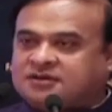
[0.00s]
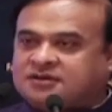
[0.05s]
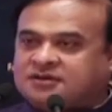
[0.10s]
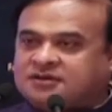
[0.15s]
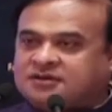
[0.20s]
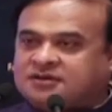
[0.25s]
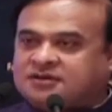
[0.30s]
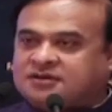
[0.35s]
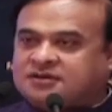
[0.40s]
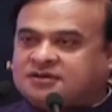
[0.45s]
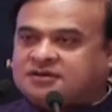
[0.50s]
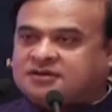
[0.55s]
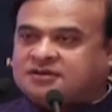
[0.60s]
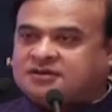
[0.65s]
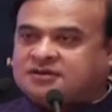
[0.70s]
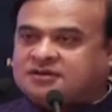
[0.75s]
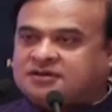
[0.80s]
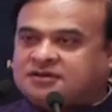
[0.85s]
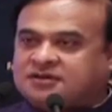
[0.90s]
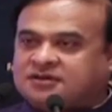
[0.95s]
in
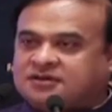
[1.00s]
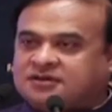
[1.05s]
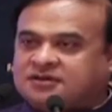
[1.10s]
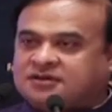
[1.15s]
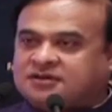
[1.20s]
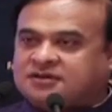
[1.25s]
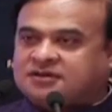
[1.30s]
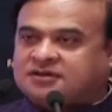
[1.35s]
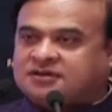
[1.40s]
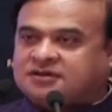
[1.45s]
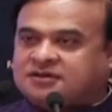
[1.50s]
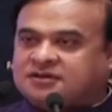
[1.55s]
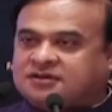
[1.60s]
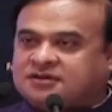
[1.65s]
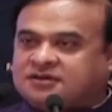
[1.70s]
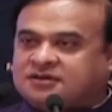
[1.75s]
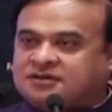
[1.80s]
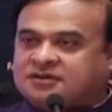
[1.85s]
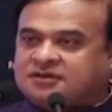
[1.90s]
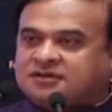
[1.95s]
every
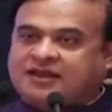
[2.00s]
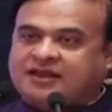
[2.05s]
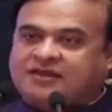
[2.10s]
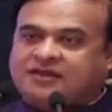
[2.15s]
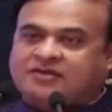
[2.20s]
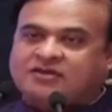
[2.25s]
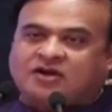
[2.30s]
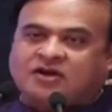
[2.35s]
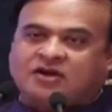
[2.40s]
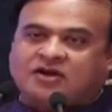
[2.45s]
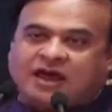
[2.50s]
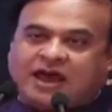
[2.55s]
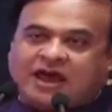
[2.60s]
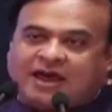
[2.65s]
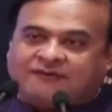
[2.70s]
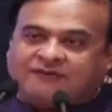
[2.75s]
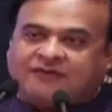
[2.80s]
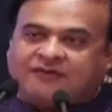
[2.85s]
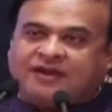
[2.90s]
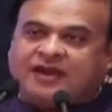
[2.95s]
villages or
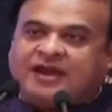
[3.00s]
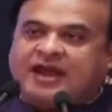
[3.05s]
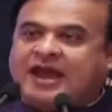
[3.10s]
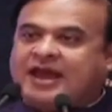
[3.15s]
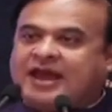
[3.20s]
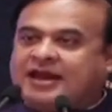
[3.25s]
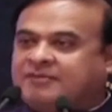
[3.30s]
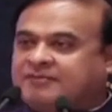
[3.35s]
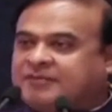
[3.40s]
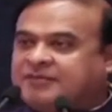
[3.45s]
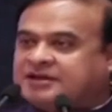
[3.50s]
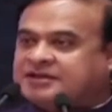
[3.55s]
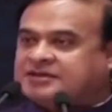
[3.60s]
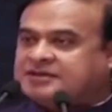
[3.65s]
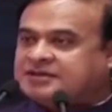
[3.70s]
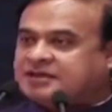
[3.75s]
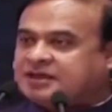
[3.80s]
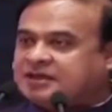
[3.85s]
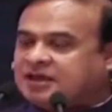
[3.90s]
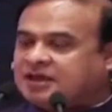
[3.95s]
every helmet
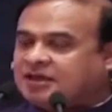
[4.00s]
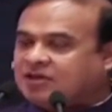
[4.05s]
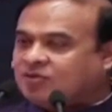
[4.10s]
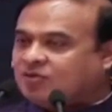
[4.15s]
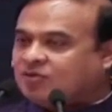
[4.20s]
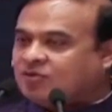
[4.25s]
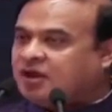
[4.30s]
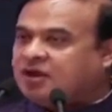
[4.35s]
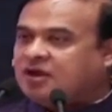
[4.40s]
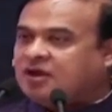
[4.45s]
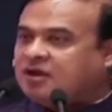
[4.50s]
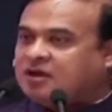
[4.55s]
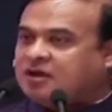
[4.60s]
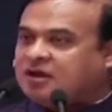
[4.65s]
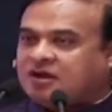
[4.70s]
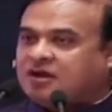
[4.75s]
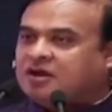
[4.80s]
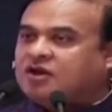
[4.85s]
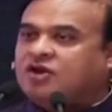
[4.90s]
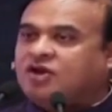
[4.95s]
will
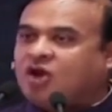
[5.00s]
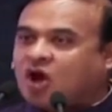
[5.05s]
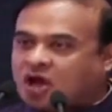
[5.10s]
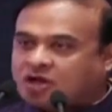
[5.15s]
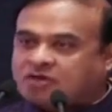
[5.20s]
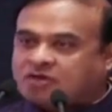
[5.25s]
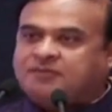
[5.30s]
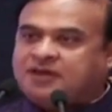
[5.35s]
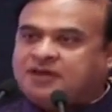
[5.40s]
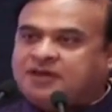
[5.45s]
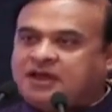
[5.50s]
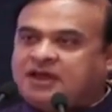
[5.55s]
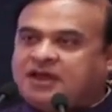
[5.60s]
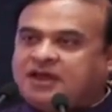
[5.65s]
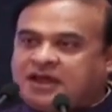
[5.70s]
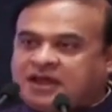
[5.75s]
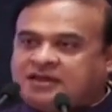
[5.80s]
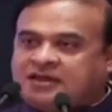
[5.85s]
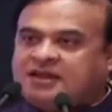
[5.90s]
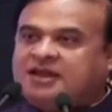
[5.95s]
not be
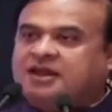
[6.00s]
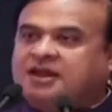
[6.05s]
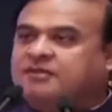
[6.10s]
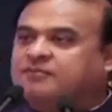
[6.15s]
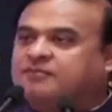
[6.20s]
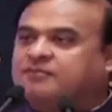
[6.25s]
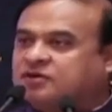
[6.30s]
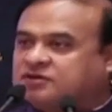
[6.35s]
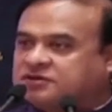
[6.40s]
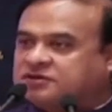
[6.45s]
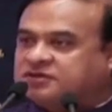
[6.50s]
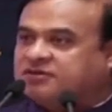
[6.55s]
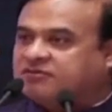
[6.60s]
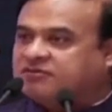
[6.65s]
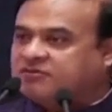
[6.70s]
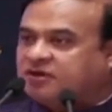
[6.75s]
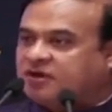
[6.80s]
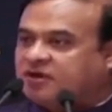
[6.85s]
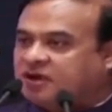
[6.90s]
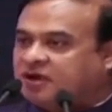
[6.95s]
easily possible.
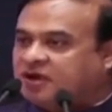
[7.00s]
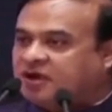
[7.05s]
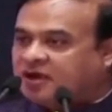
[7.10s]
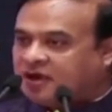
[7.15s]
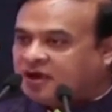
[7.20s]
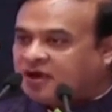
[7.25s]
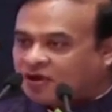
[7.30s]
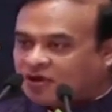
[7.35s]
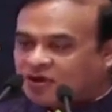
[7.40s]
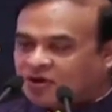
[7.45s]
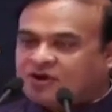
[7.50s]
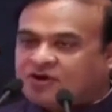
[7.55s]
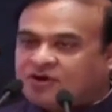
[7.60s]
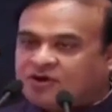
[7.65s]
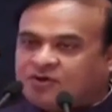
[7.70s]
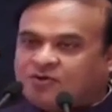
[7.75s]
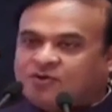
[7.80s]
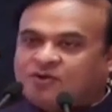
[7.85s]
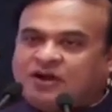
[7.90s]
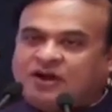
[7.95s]
Although
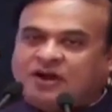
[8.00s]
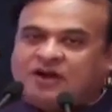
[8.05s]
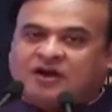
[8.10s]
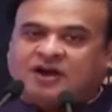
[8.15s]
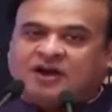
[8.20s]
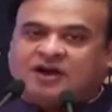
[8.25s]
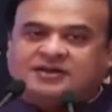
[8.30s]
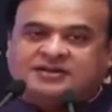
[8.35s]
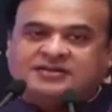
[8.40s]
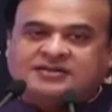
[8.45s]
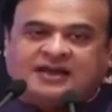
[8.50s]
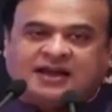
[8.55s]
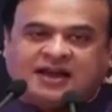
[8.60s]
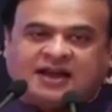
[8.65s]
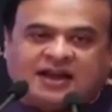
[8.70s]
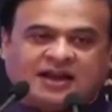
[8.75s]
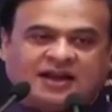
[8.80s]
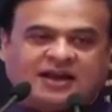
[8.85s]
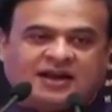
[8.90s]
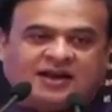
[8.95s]
we will not
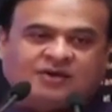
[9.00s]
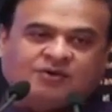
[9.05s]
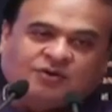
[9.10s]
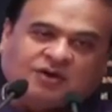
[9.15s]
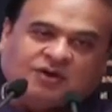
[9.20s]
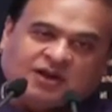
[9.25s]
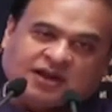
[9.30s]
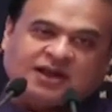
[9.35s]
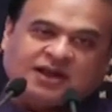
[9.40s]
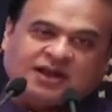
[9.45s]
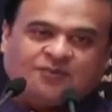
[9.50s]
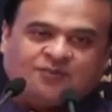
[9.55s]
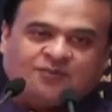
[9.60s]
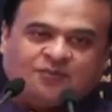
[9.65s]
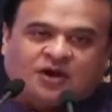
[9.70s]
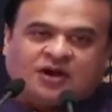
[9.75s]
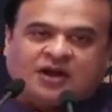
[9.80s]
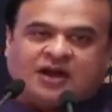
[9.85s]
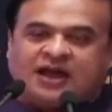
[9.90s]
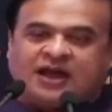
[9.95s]
surrender, we will keep on
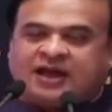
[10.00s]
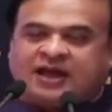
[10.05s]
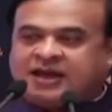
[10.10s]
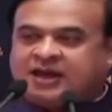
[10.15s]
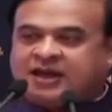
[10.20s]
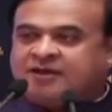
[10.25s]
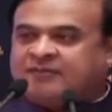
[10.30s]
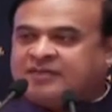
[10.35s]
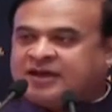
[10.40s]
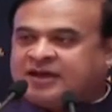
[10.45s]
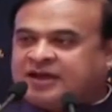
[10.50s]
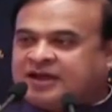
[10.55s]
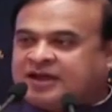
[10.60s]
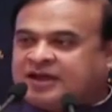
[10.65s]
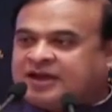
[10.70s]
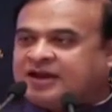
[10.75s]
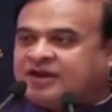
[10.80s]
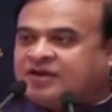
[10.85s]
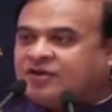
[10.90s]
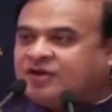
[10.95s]
adding medical
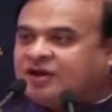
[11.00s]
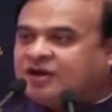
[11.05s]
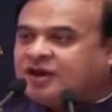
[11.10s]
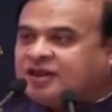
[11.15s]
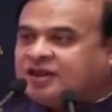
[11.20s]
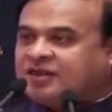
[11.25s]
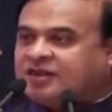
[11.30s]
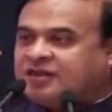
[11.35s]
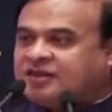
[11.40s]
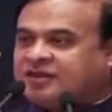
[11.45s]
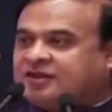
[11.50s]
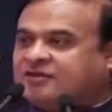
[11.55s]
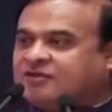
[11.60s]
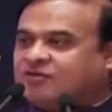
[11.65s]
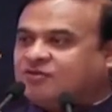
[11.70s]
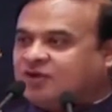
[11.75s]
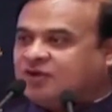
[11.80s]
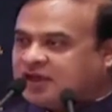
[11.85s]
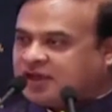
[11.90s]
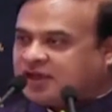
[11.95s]
colleges, we will
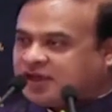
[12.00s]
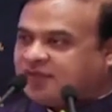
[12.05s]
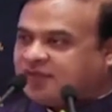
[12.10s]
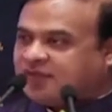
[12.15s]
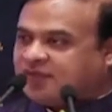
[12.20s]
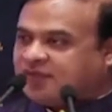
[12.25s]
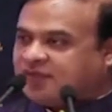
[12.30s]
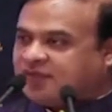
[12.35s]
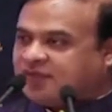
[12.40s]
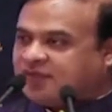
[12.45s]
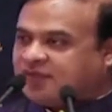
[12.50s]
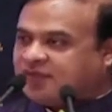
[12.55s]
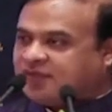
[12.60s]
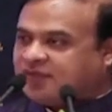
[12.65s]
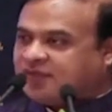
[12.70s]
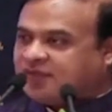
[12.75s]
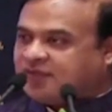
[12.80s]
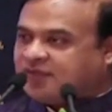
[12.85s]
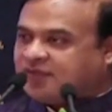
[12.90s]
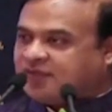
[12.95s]
keep on
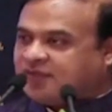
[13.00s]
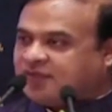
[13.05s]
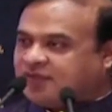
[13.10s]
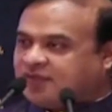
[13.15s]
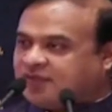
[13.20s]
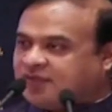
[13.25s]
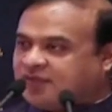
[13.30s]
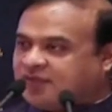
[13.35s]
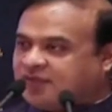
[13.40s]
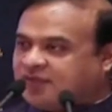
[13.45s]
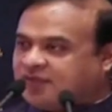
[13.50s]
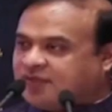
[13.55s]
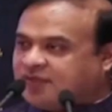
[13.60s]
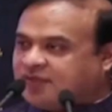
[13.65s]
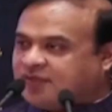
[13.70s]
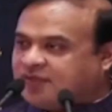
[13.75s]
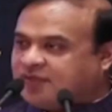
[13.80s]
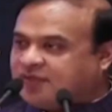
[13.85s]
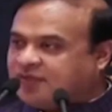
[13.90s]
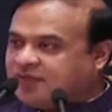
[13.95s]
adding
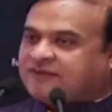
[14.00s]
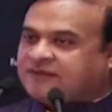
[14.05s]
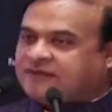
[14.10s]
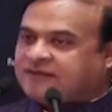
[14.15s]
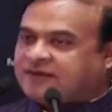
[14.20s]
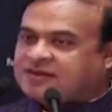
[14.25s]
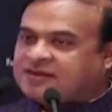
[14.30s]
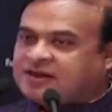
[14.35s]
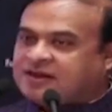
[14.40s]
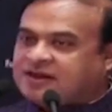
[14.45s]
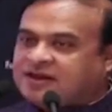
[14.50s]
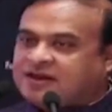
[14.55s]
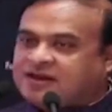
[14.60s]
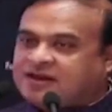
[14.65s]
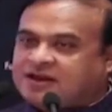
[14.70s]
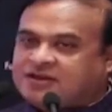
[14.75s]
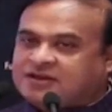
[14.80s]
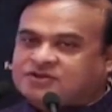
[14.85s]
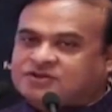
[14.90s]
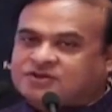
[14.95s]
teaching facilities
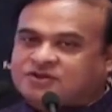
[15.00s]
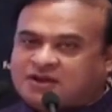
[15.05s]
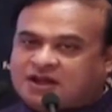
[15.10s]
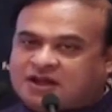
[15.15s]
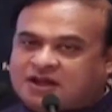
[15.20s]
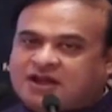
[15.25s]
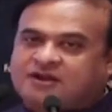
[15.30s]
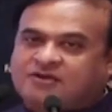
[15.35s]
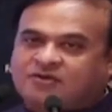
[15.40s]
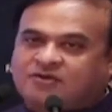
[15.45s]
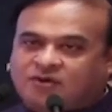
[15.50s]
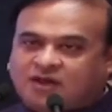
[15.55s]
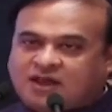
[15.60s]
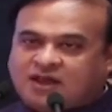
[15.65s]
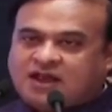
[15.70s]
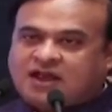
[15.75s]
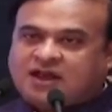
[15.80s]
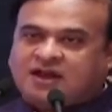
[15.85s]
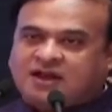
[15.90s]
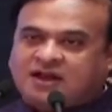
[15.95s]
so that we
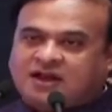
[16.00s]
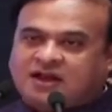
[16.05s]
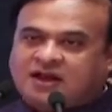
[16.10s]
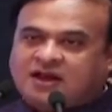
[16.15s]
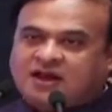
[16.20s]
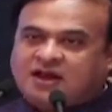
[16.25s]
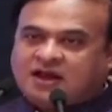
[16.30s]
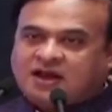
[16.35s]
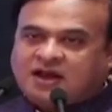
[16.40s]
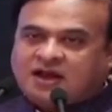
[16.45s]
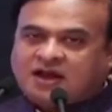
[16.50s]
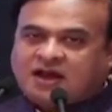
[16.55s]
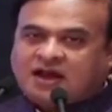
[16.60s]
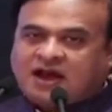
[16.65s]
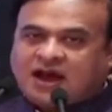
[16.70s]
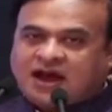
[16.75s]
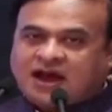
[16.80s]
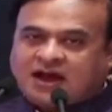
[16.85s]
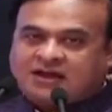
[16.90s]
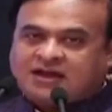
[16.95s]
can
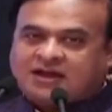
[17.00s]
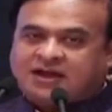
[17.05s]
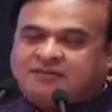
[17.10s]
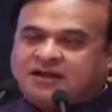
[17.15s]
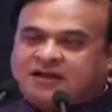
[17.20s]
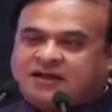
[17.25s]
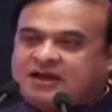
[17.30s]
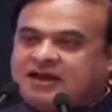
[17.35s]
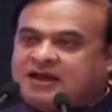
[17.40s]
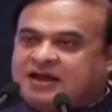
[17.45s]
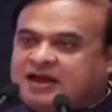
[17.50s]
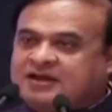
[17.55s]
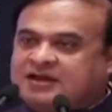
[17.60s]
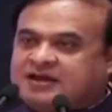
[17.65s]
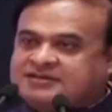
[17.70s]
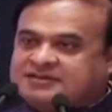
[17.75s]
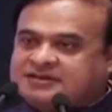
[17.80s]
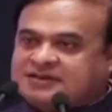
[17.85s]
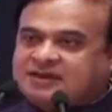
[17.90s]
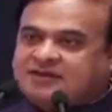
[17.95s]
ultimately
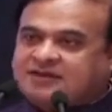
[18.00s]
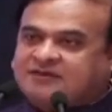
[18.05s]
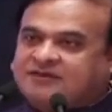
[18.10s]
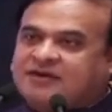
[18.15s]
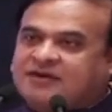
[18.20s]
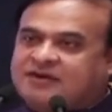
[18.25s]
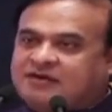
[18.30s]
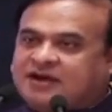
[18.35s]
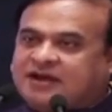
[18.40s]
achieve our